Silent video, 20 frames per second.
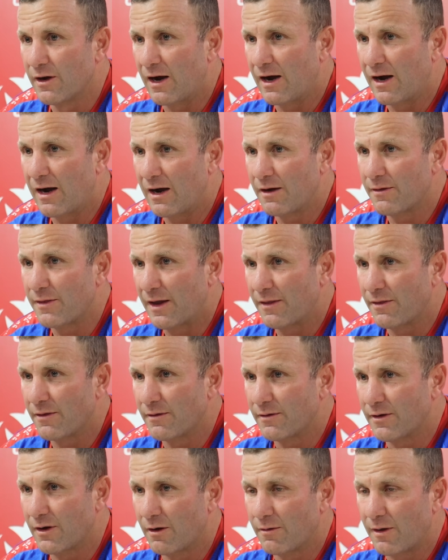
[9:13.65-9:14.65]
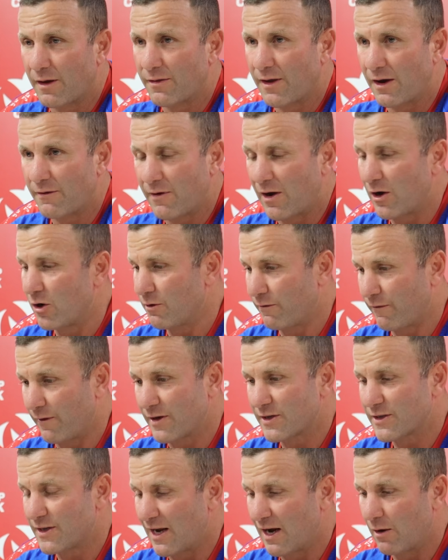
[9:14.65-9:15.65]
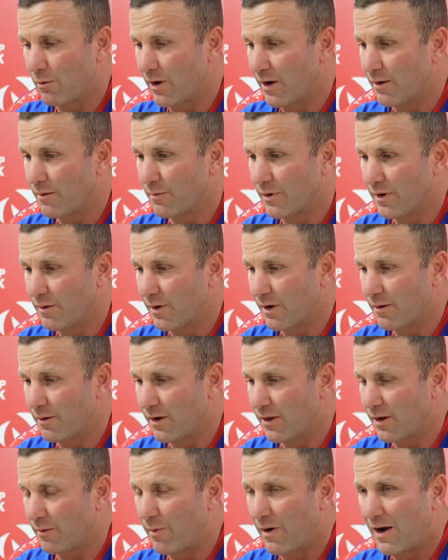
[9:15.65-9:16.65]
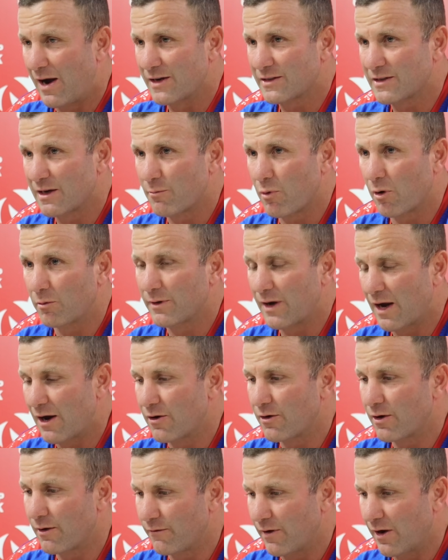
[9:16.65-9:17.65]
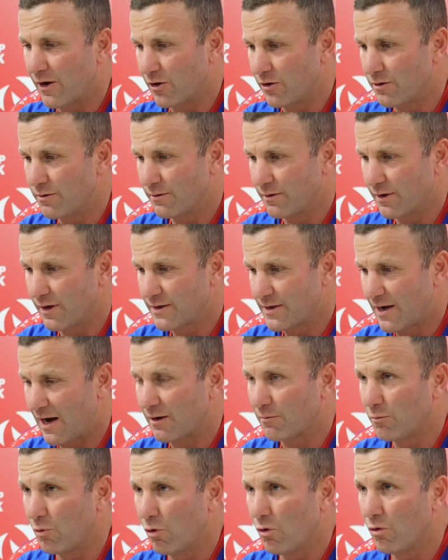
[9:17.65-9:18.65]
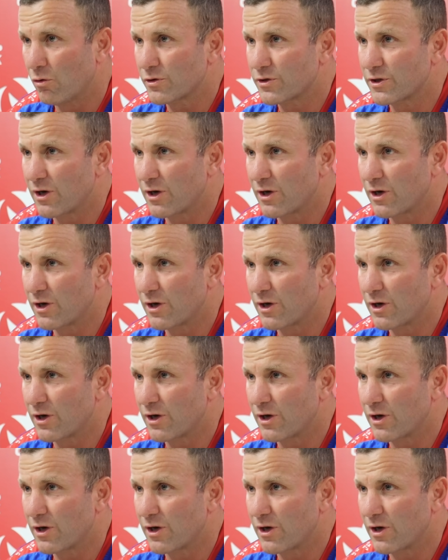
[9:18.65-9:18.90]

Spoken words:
that they value defence now, where in the past they probably valued the attack more.